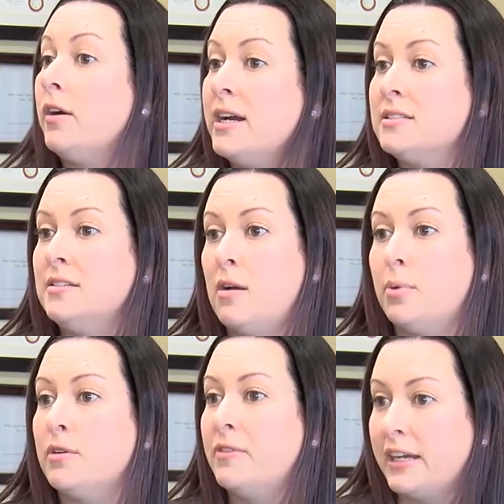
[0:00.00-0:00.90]
progress,
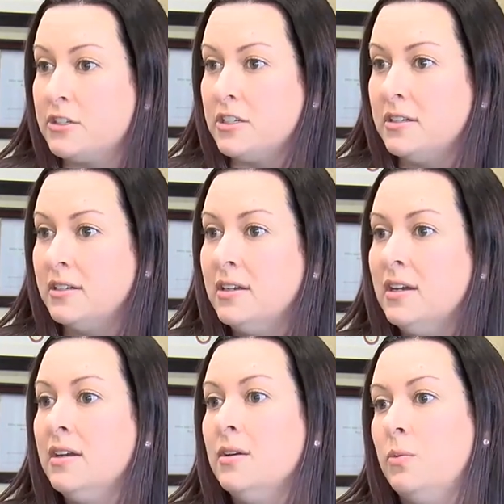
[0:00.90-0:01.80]
not
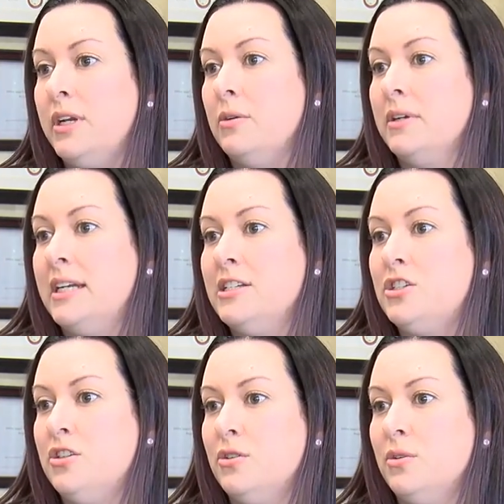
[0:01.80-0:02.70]
perfection. We don't
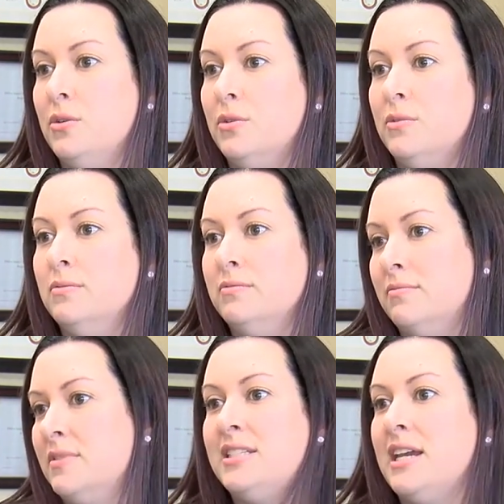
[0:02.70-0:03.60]
need to
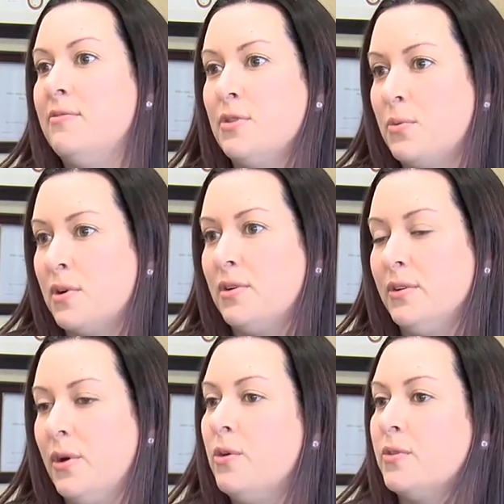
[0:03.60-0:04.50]
save the
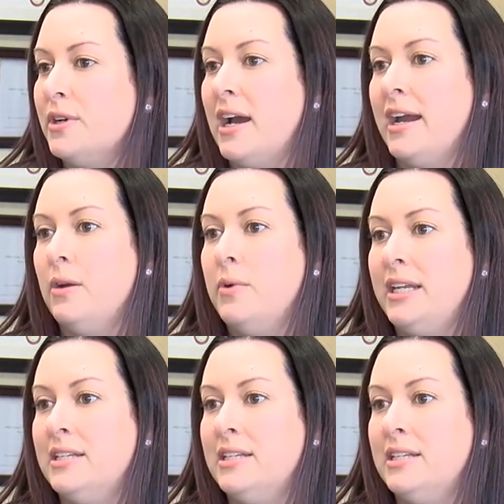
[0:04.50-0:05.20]
world overnight.